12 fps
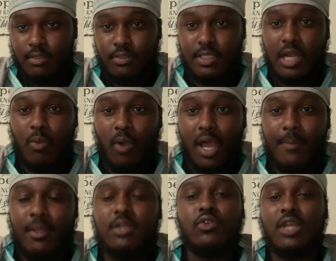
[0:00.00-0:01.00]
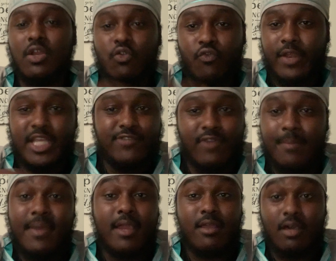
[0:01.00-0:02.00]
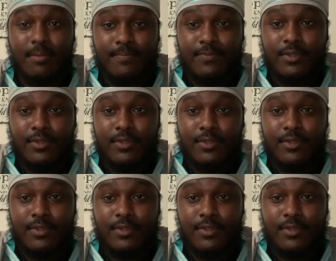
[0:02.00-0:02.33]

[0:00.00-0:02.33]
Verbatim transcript: See that? Why? Because you're getting raised right back up